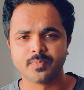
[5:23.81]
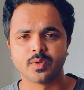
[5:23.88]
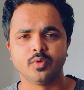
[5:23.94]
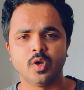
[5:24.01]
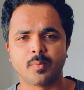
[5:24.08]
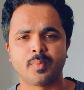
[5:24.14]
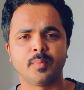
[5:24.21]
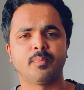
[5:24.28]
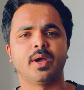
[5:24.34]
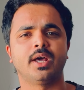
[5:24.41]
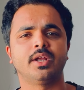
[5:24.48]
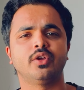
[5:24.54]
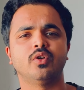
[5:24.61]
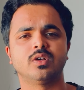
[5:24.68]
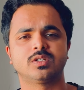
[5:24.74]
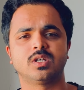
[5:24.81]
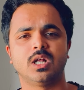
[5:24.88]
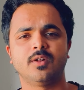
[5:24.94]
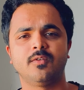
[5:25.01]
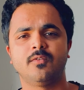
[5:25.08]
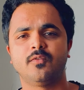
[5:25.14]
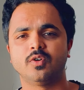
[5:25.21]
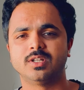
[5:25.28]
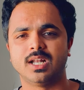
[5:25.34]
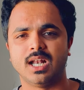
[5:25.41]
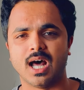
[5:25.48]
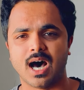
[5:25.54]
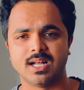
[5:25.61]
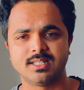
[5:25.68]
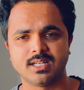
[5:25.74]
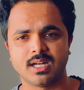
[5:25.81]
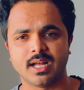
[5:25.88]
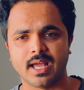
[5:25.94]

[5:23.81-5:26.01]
you're preparing yourself for the larger